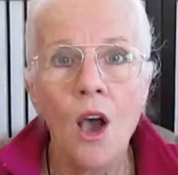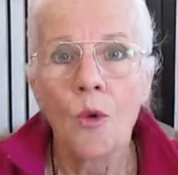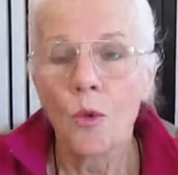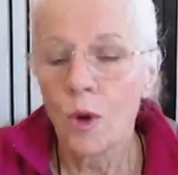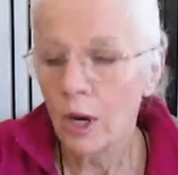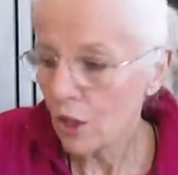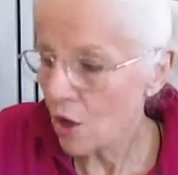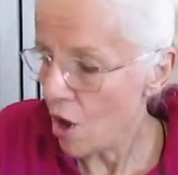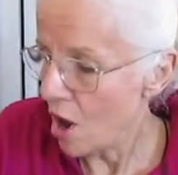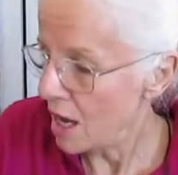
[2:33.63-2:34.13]

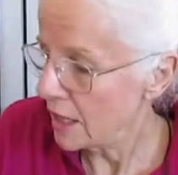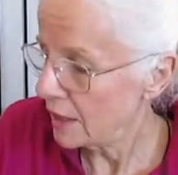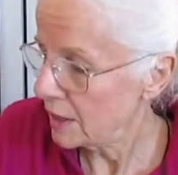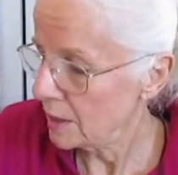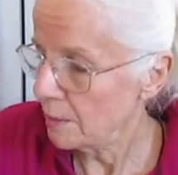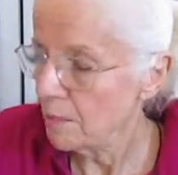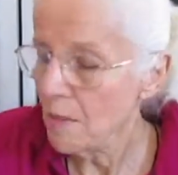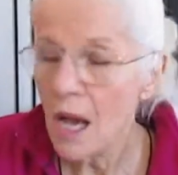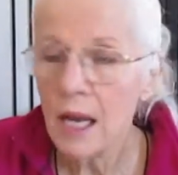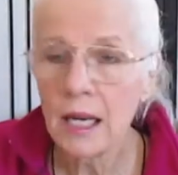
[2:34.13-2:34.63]
What
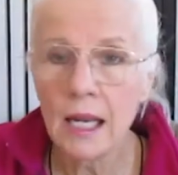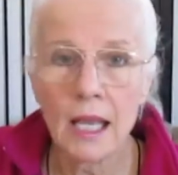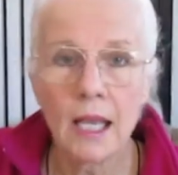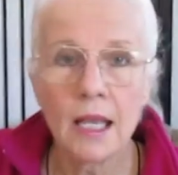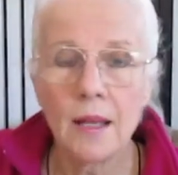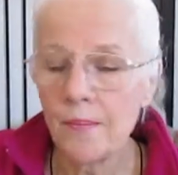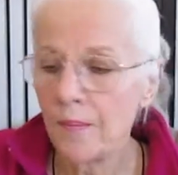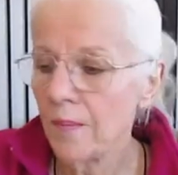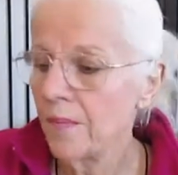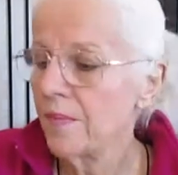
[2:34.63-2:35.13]
costs
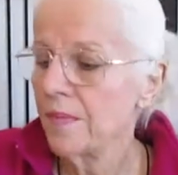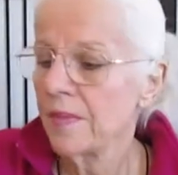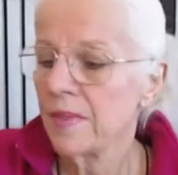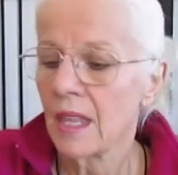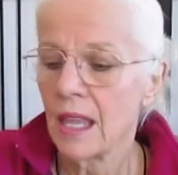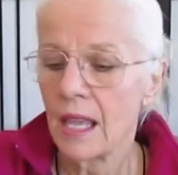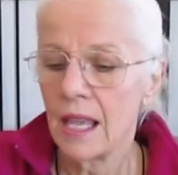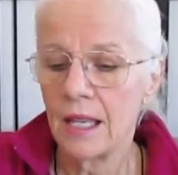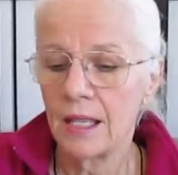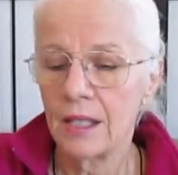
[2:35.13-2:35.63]
money
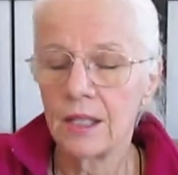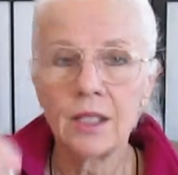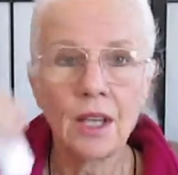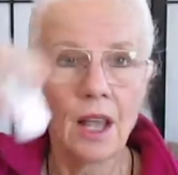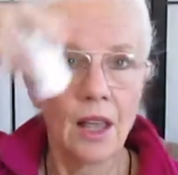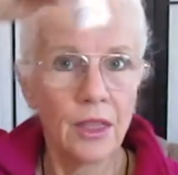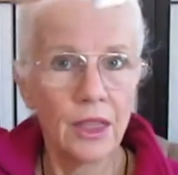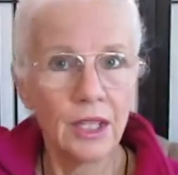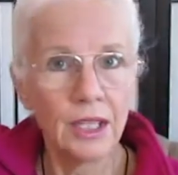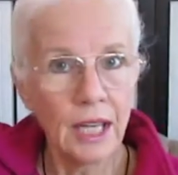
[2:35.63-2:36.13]
is
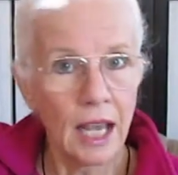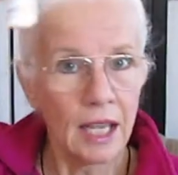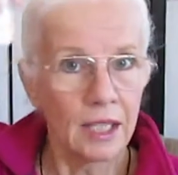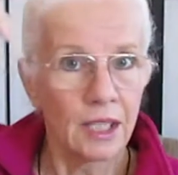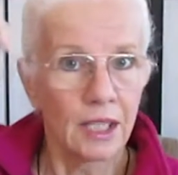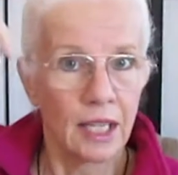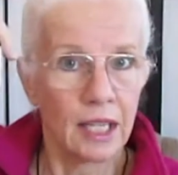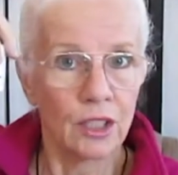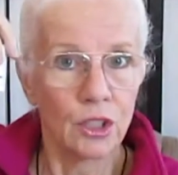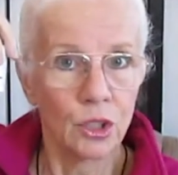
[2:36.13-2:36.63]
the
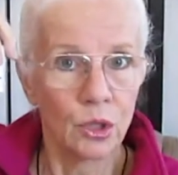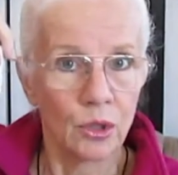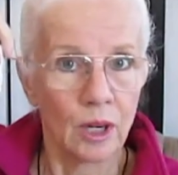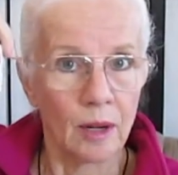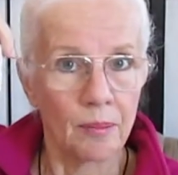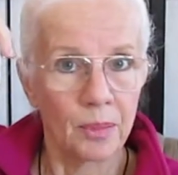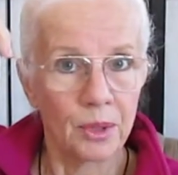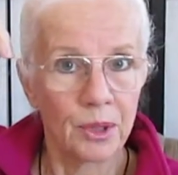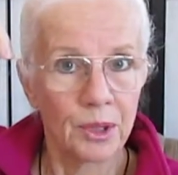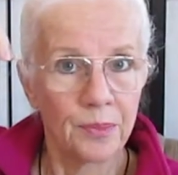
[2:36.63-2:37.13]
testing
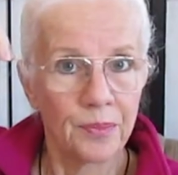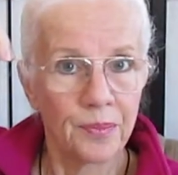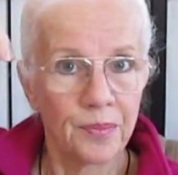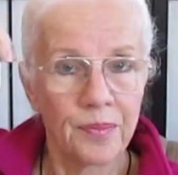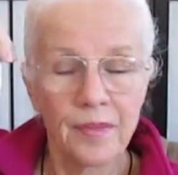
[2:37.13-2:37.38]
strips.